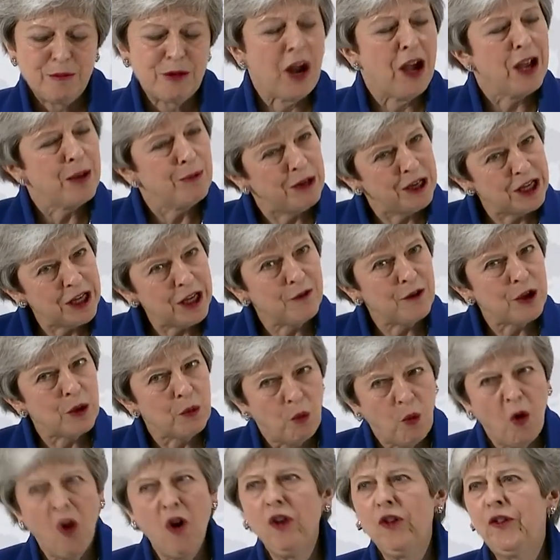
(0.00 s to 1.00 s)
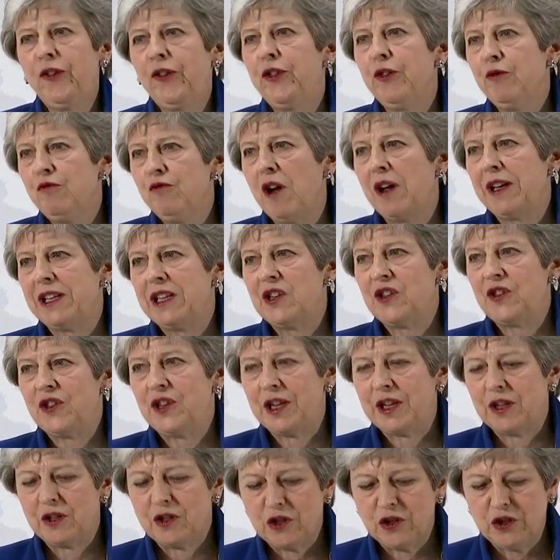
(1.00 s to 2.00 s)
but I believe it was the right
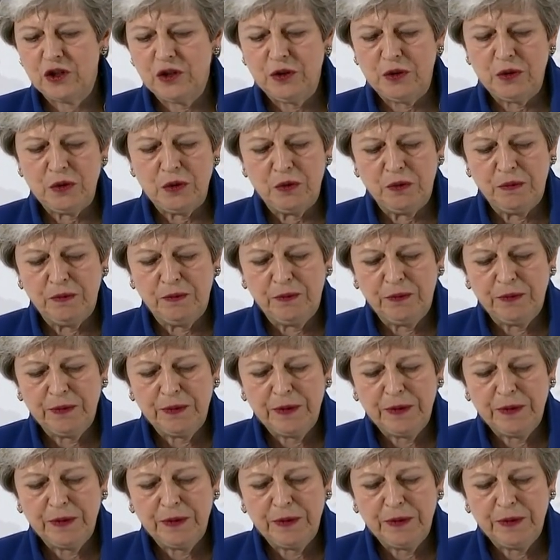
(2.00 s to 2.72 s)
thing to do.